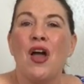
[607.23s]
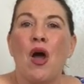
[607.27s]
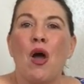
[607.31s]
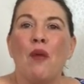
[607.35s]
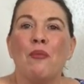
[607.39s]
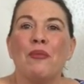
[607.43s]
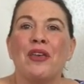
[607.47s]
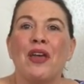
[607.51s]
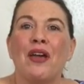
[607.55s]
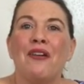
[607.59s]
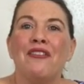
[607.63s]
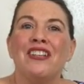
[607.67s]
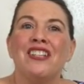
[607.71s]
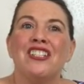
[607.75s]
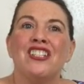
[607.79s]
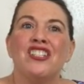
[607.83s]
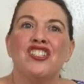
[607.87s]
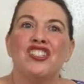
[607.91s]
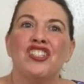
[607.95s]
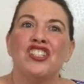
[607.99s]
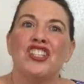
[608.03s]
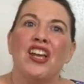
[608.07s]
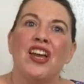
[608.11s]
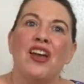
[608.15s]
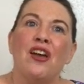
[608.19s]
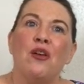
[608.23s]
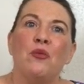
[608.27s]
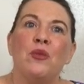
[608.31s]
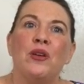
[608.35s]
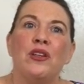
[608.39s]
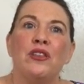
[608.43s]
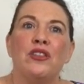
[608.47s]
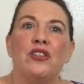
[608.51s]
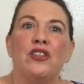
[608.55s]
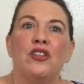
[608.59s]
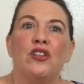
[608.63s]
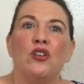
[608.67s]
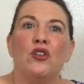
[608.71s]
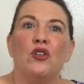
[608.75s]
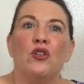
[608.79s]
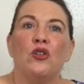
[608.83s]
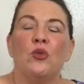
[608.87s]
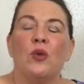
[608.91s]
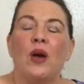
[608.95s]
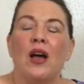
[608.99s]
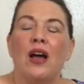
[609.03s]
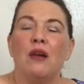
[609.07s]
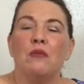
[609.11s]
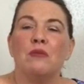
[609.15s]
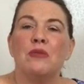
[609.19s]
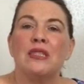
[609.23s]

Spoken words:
I'm going to share with you